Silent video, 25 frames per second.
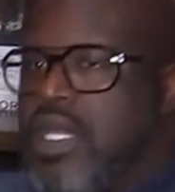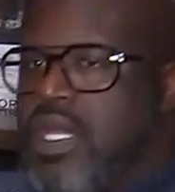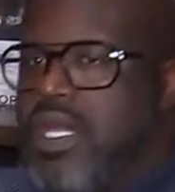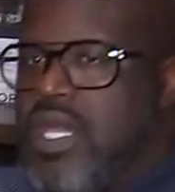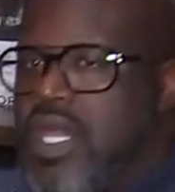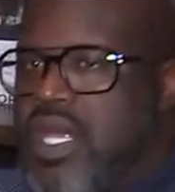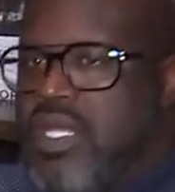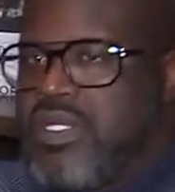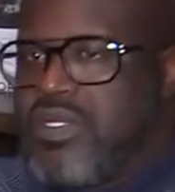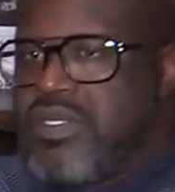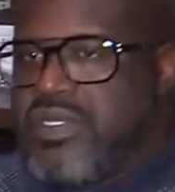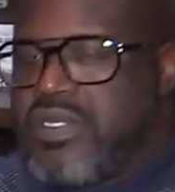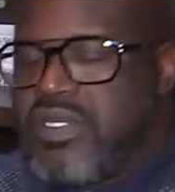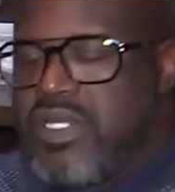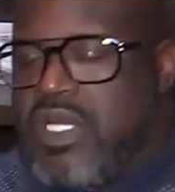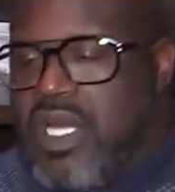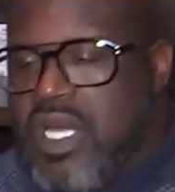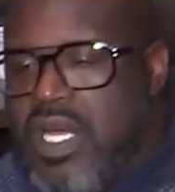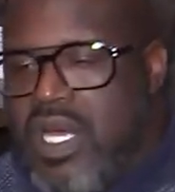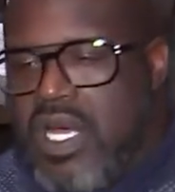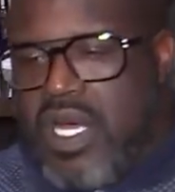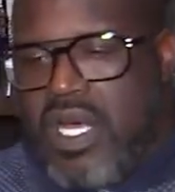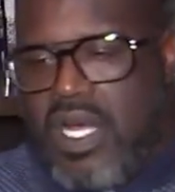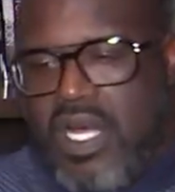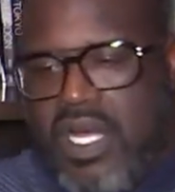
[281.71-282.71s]
Yes.
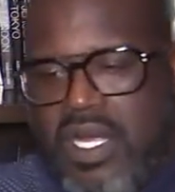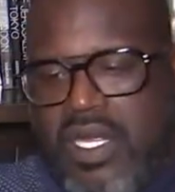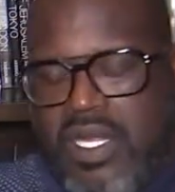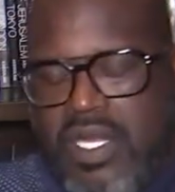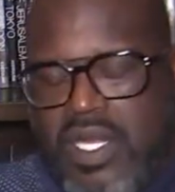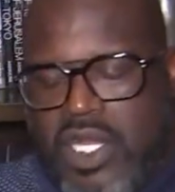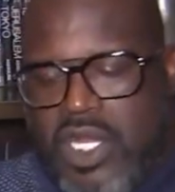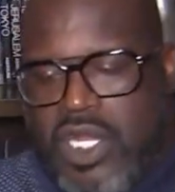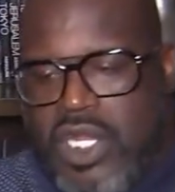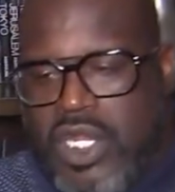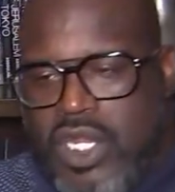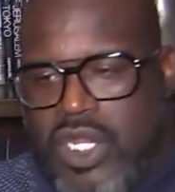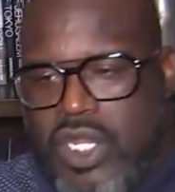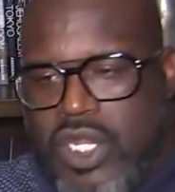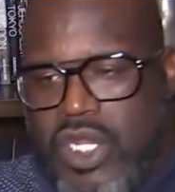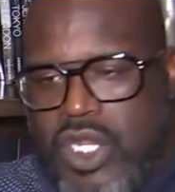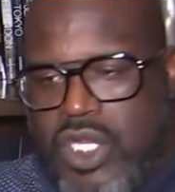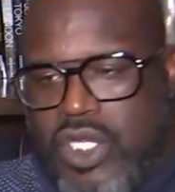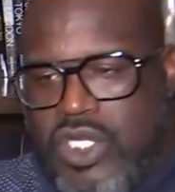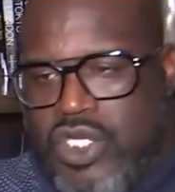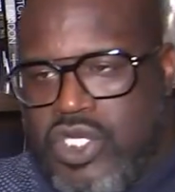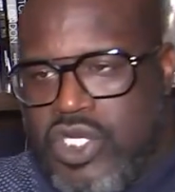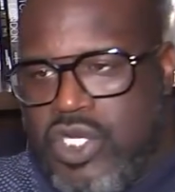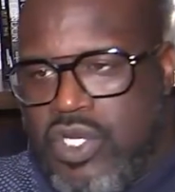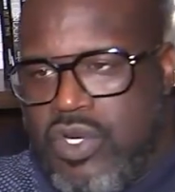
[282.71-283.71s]

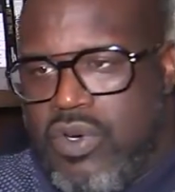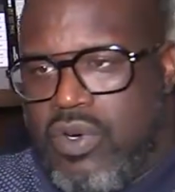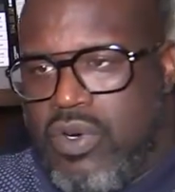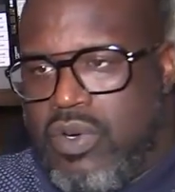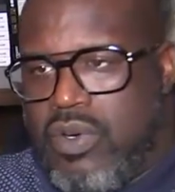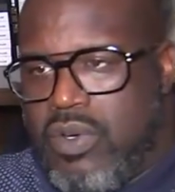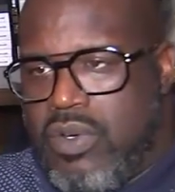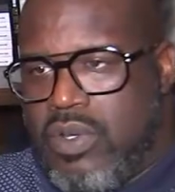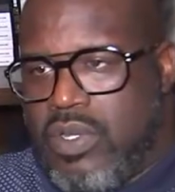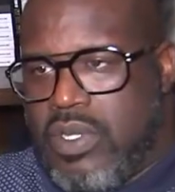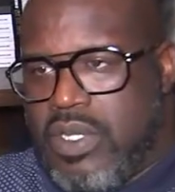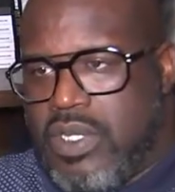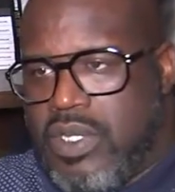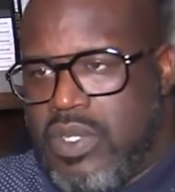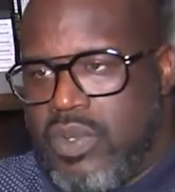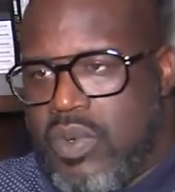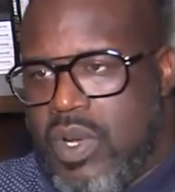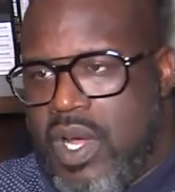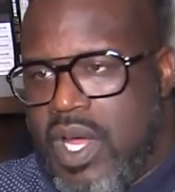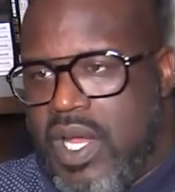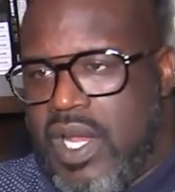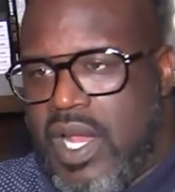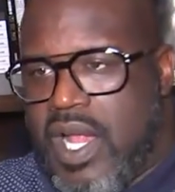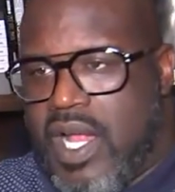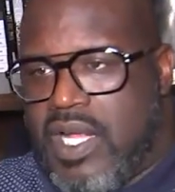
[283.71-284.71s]
General
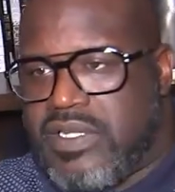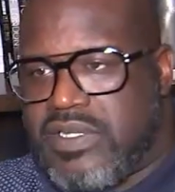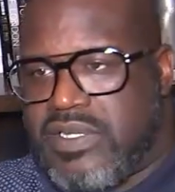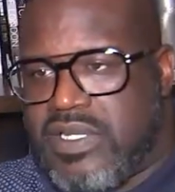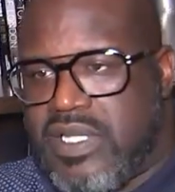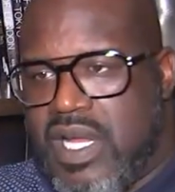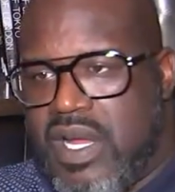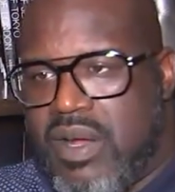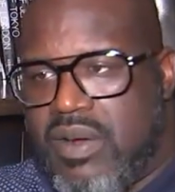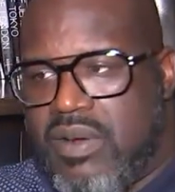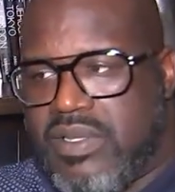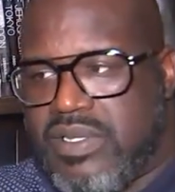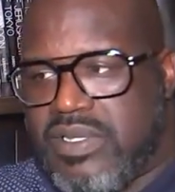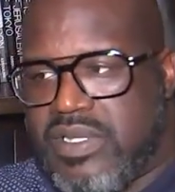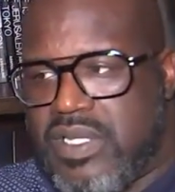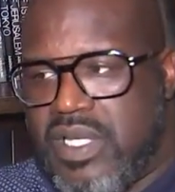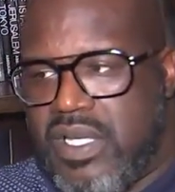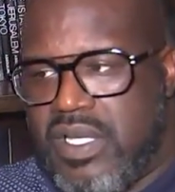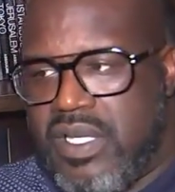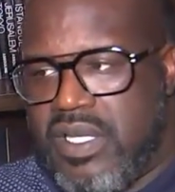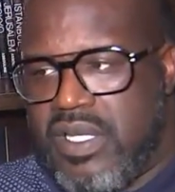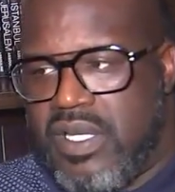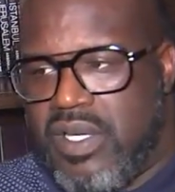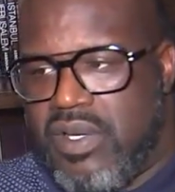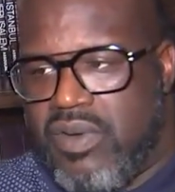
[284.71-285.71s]
Dwight Eisenhower
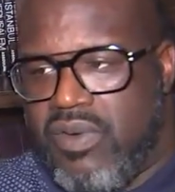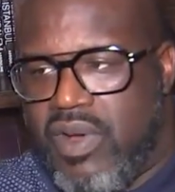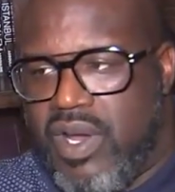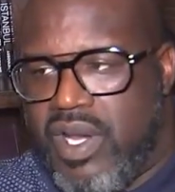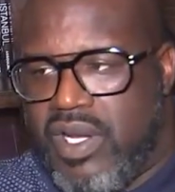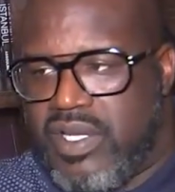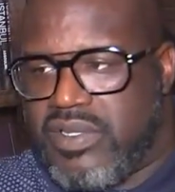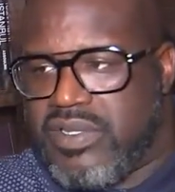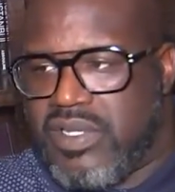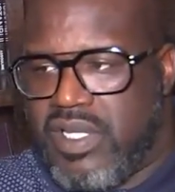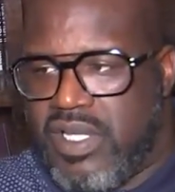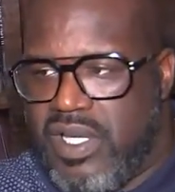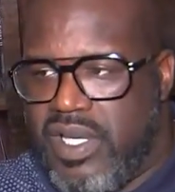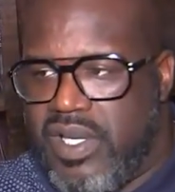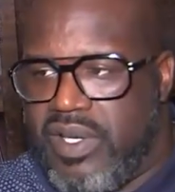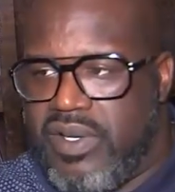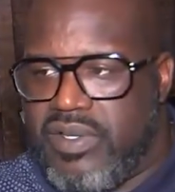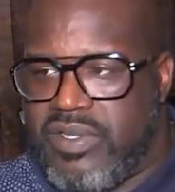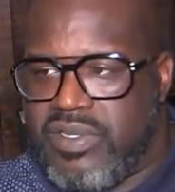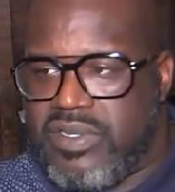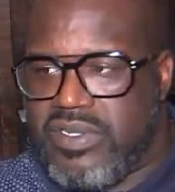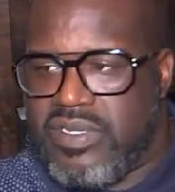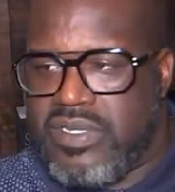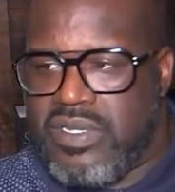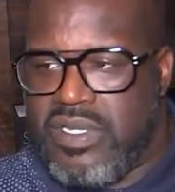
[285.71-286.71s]
said, the greatest of
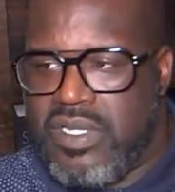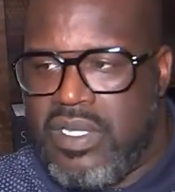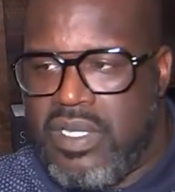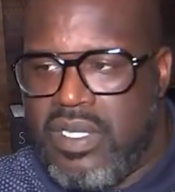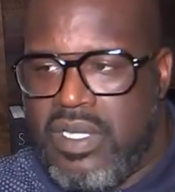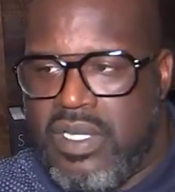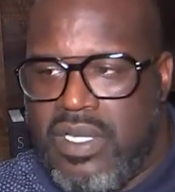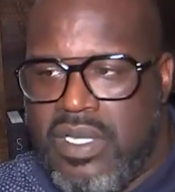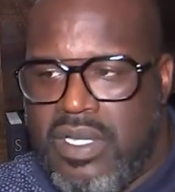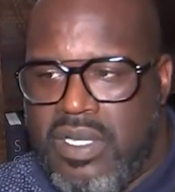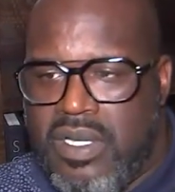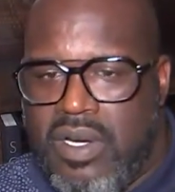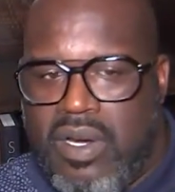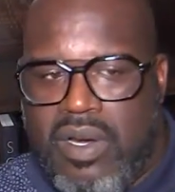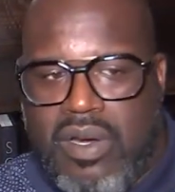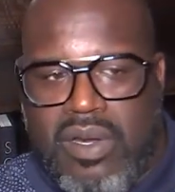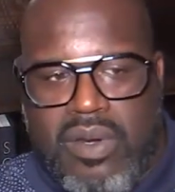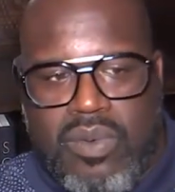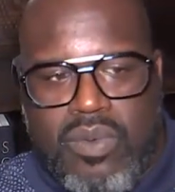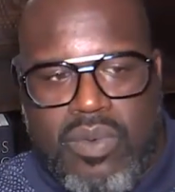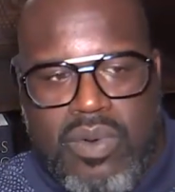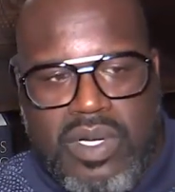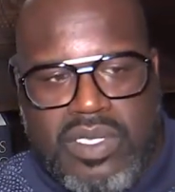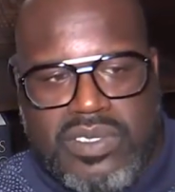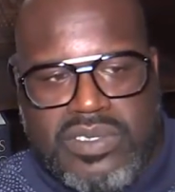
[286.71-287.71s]
leaders are the
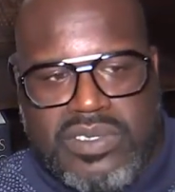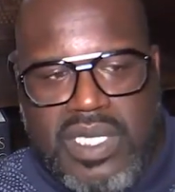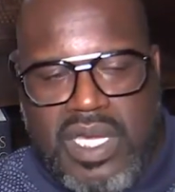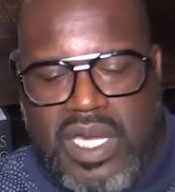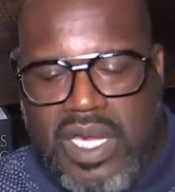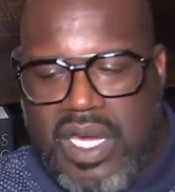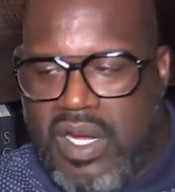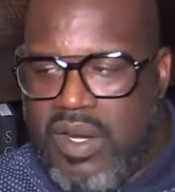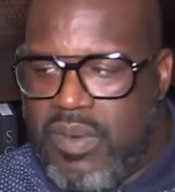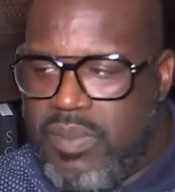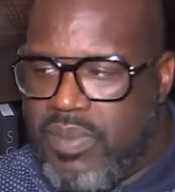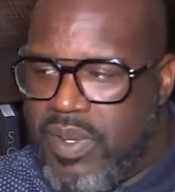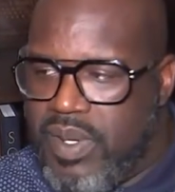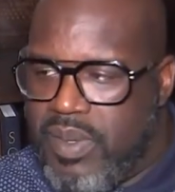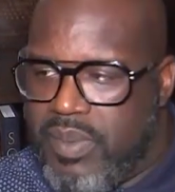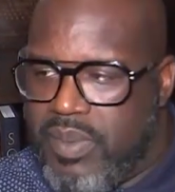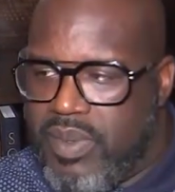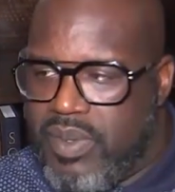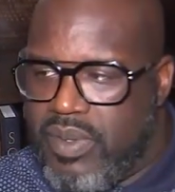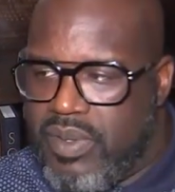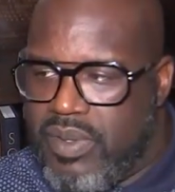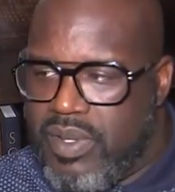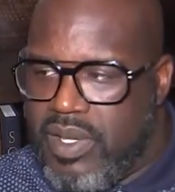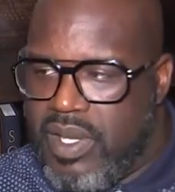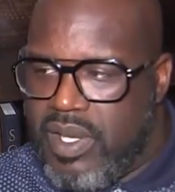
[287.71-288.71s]
ones that hire
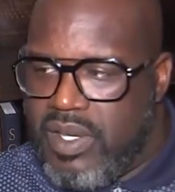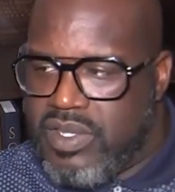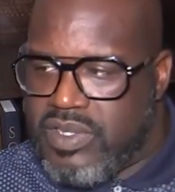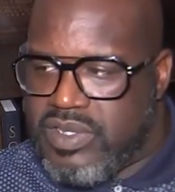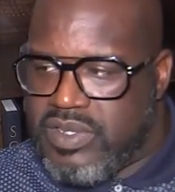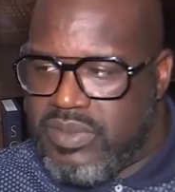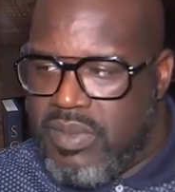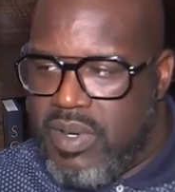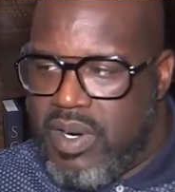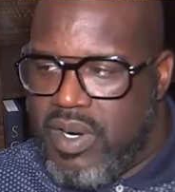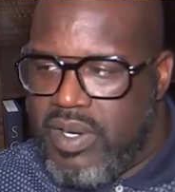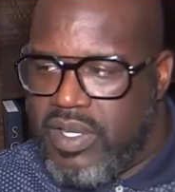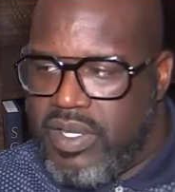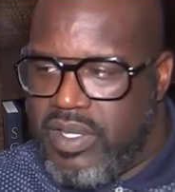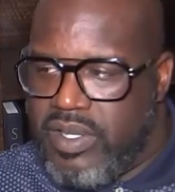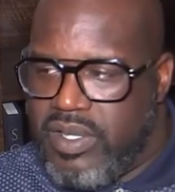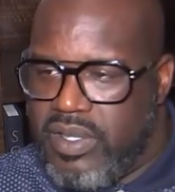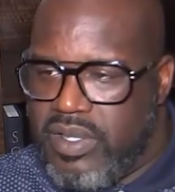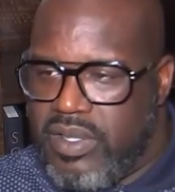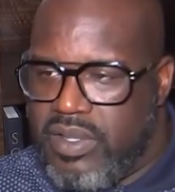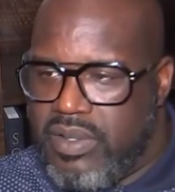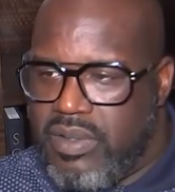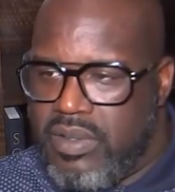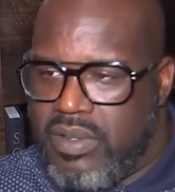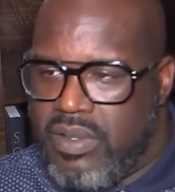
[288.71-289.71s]
people that are smarter than
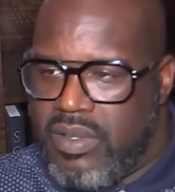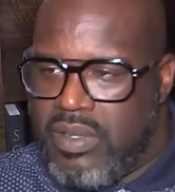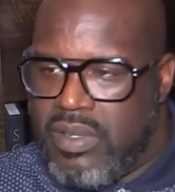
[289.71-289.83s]
you.